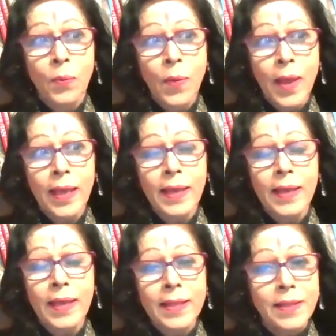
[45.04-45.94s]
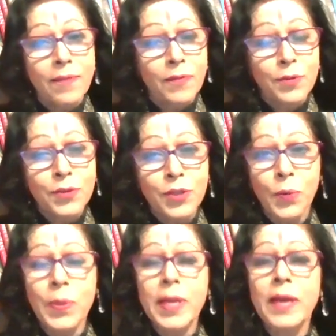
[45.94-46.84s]
where in the
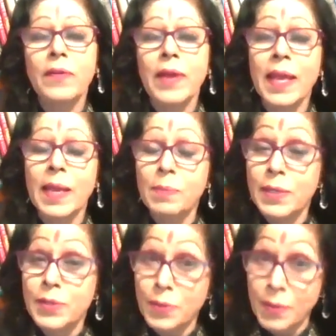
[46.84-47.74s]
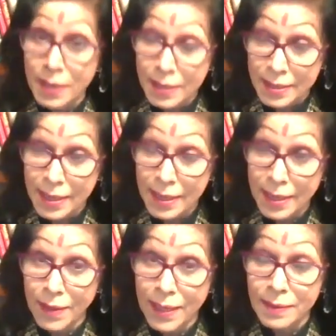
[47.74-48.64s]
future we are able to earn a
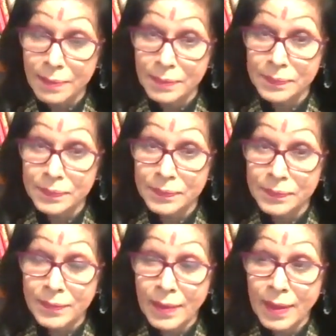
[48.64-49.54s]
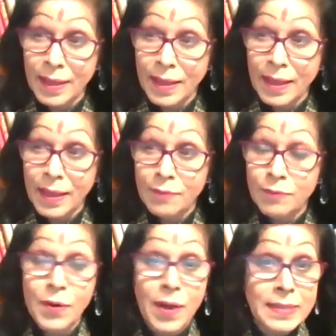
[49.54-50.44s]
living
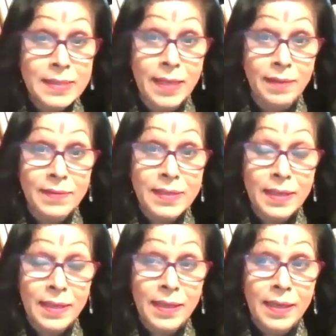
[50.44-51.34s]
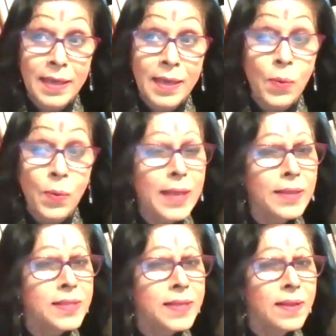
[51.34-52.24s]
for ourselves, we
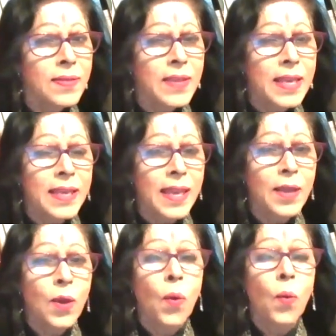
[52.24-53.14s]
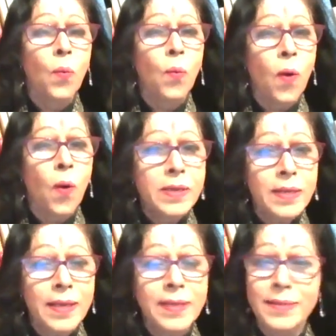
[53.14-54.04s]
start thinking, what
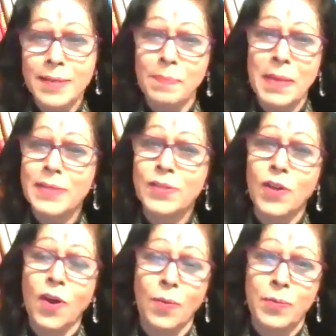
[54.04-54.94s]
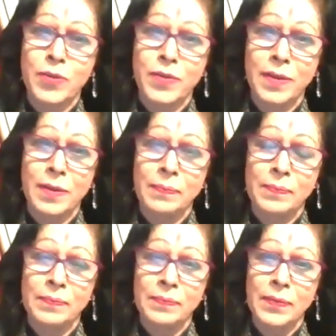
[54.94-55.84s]
is the best option?
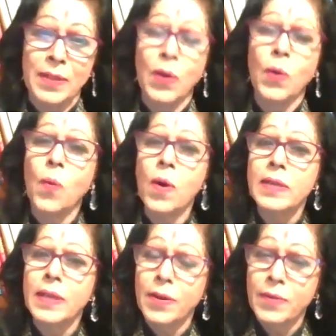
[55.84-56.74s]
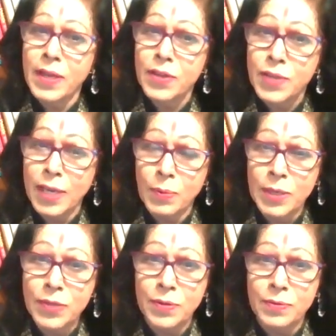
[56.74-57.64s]
What career shall we
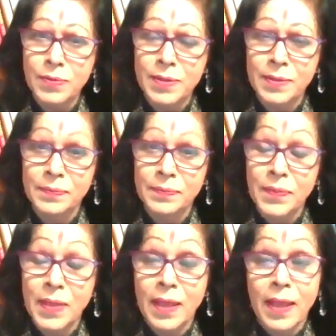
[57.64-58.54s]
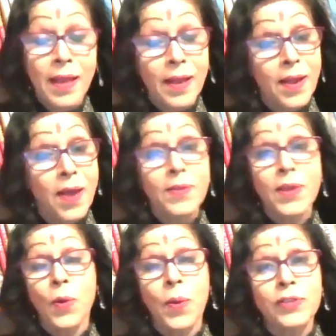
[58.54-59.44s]
choose? Now, the
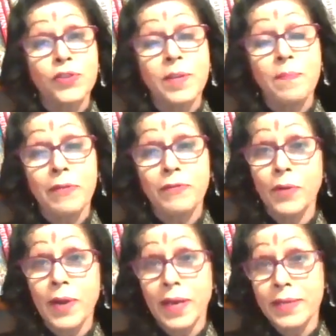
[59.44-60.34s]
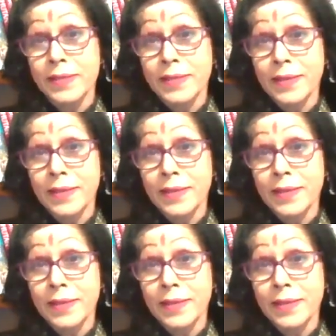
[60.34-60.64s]
question before us